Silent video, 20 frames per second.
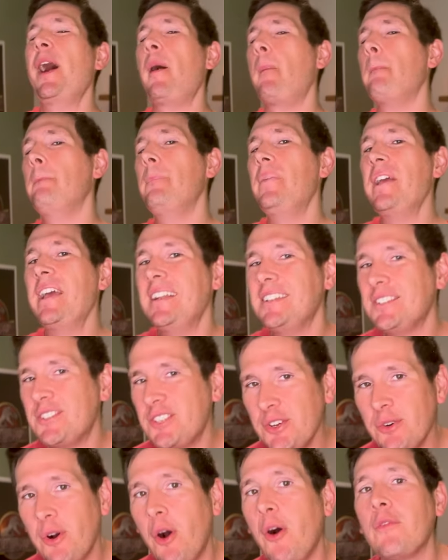a bit
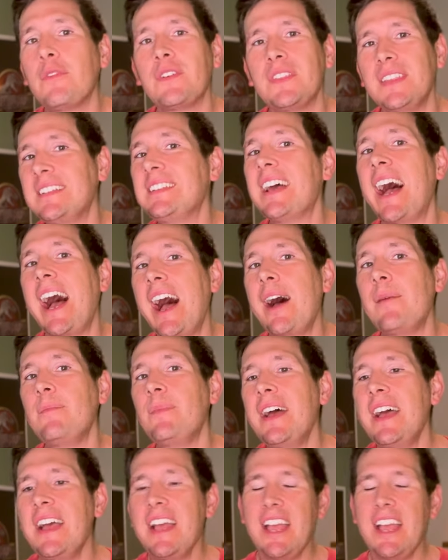too over the top.